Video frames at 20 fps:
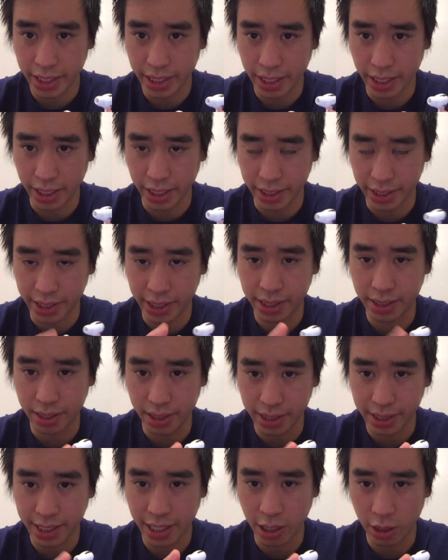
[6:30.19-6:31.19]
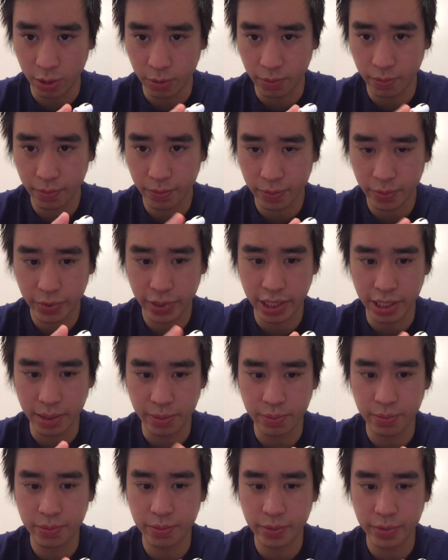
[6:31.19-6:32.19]
This does help
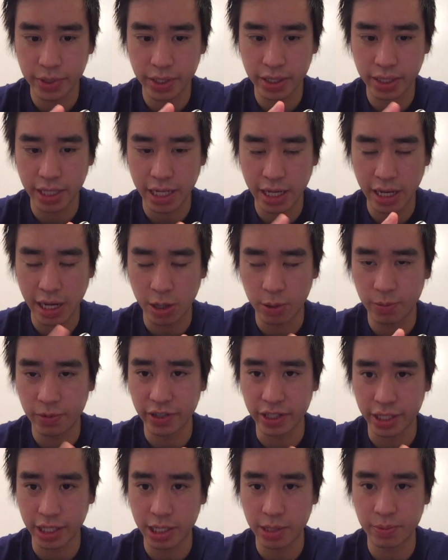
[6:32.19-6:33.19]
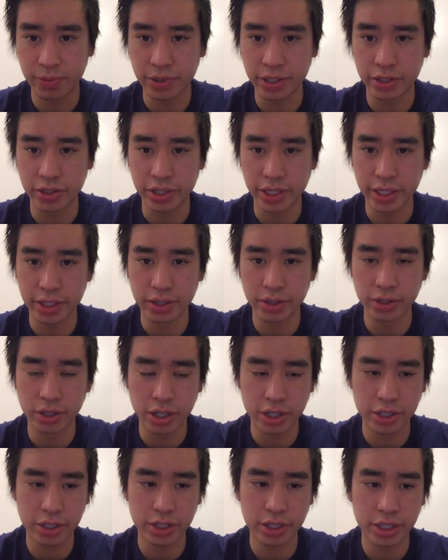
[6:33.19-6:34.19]
it keep in your ear
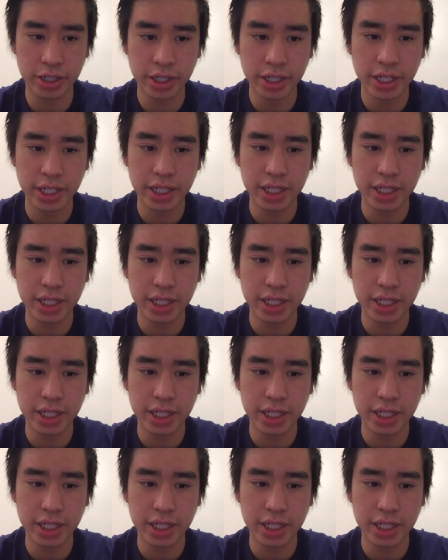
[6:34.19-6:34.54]
longer.